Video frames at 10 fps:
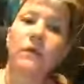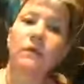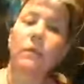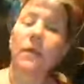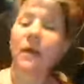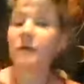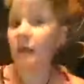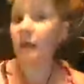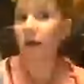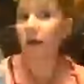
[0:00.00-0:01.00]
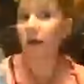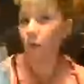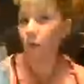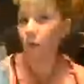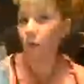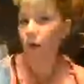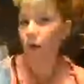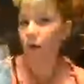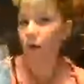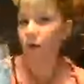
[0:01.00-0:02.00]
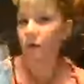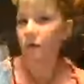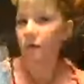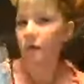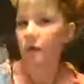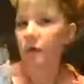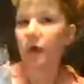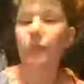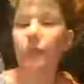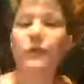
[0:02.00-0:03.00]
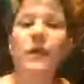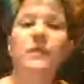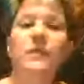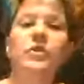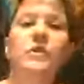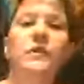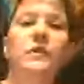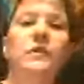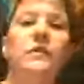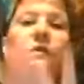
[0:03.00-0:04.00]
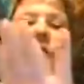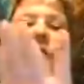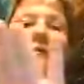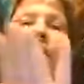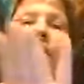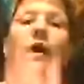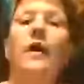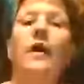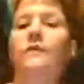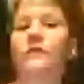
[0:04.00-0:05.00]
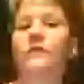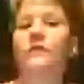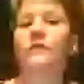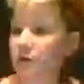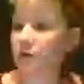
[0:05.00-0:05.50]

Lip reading: romantic love, and more, and protection for the highest good